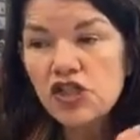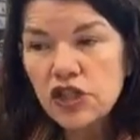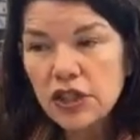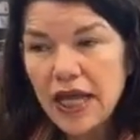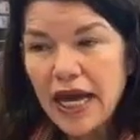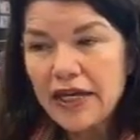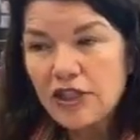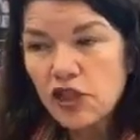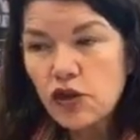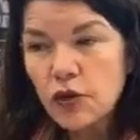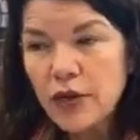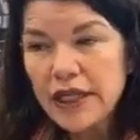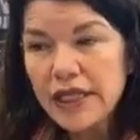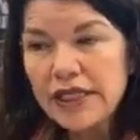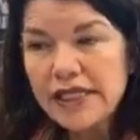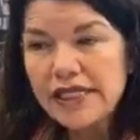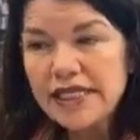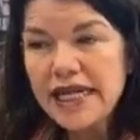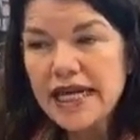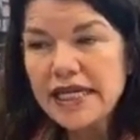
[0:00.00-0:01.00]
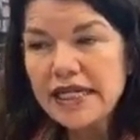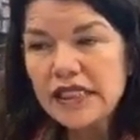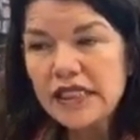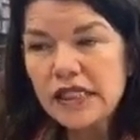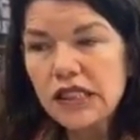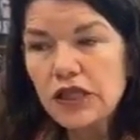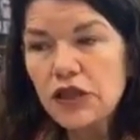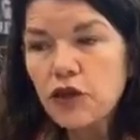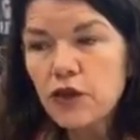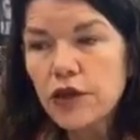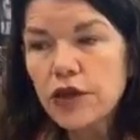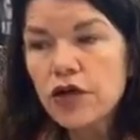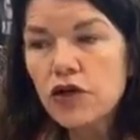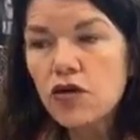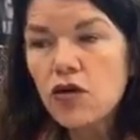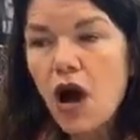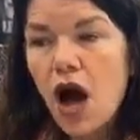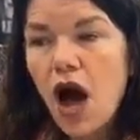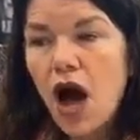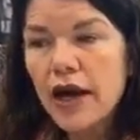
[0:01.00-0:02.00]
July 26th
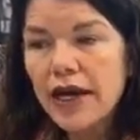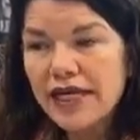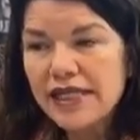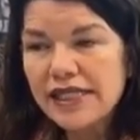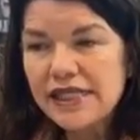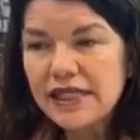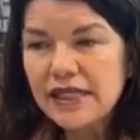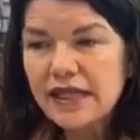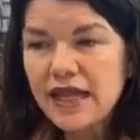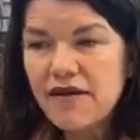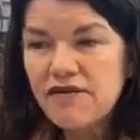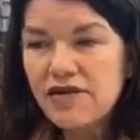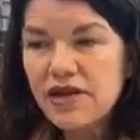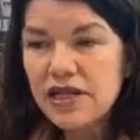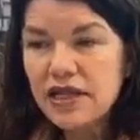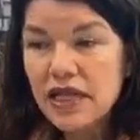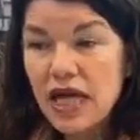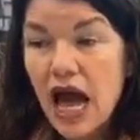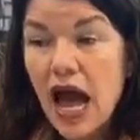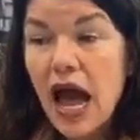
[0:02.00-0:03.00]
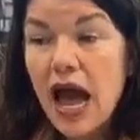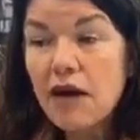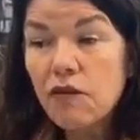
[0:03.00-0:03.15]
through August 11th,